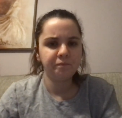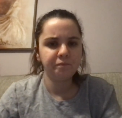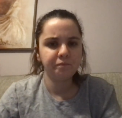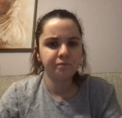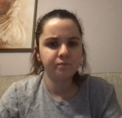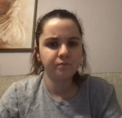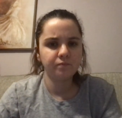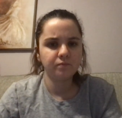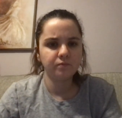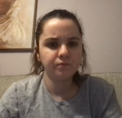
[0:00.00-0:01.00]

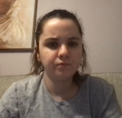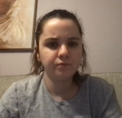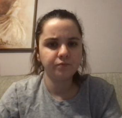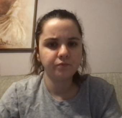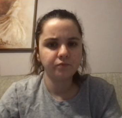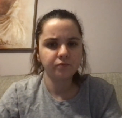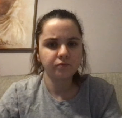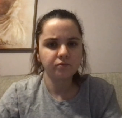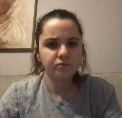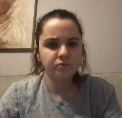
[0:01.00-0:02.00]

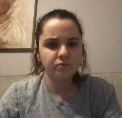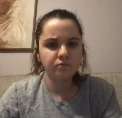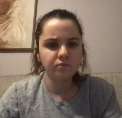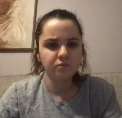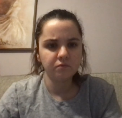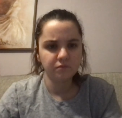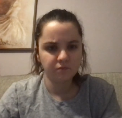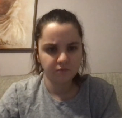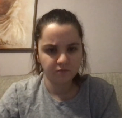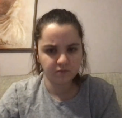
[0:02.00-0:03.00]

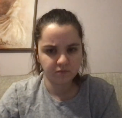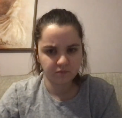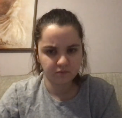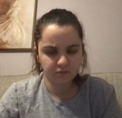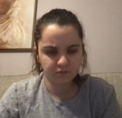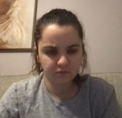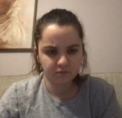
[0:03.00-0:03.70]
[no speech]